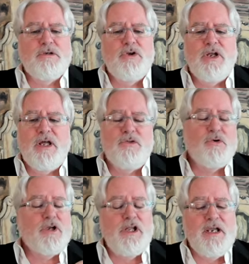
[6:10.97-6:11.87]
You can either
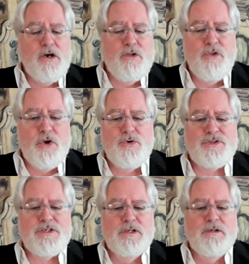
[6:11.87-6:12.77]
click on
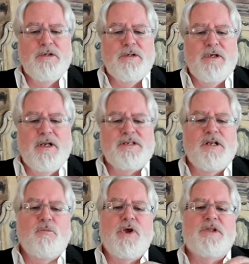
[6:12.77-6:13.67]
those, and it's
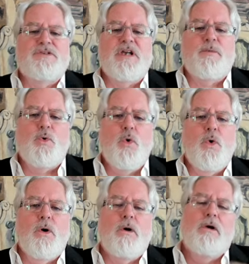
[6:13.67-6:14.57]
going to bring those up,
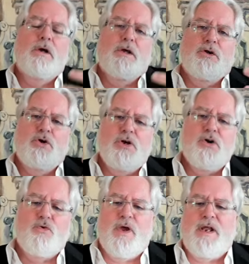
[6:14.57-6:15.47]
or you can
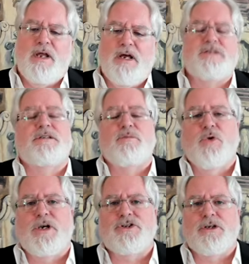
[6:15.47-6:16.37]
create a custom
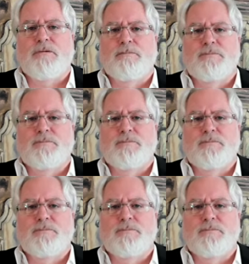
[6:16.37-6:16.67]
question.